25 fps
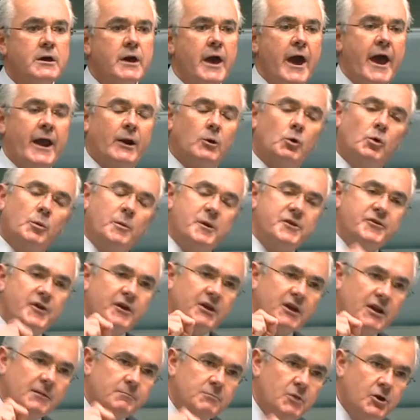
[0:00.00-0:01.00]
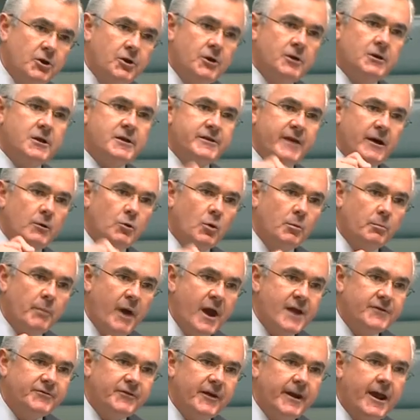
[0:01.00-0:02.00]
And it will be the community that will
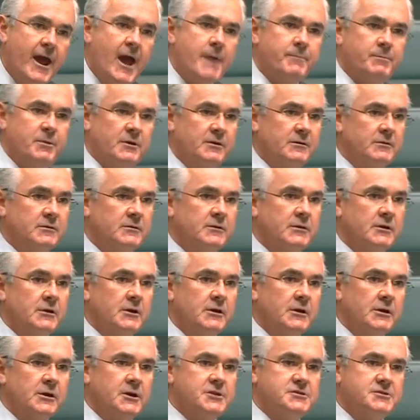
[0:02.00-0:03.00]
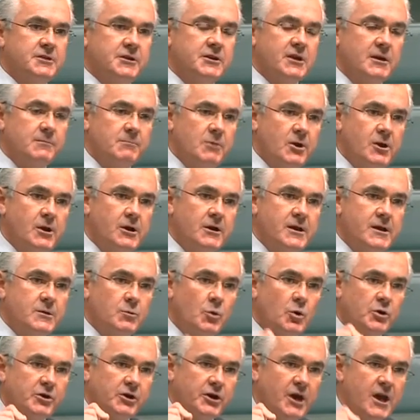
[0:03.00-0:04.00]
make that happen. Because the community
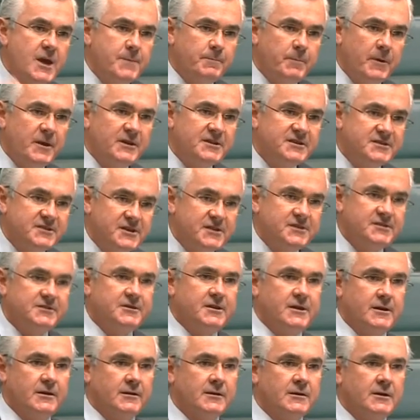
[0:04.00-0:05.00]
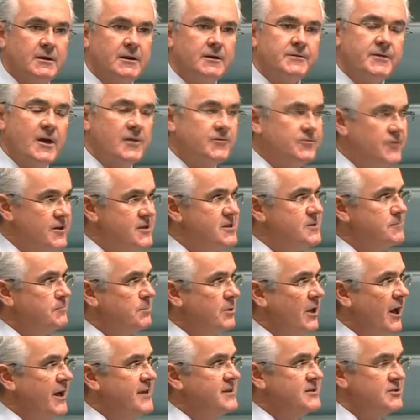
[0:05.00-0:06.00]
will keep insisting that this
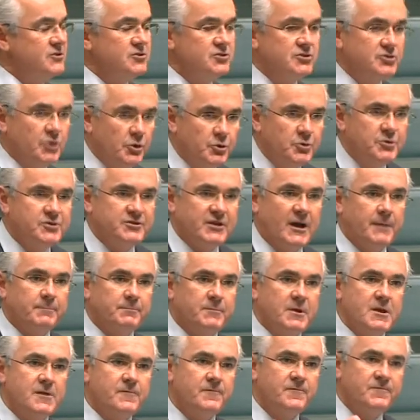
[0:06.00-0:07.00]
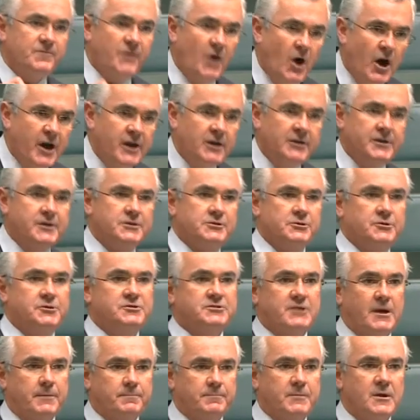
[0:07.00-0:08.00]
place do something, finally do
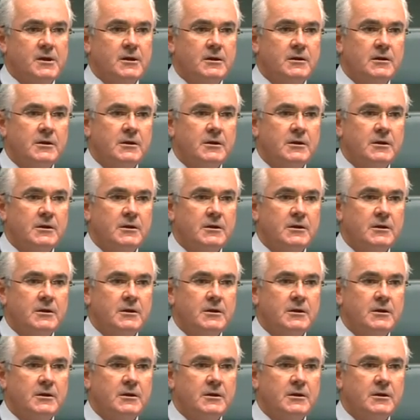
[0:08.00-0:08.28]
something,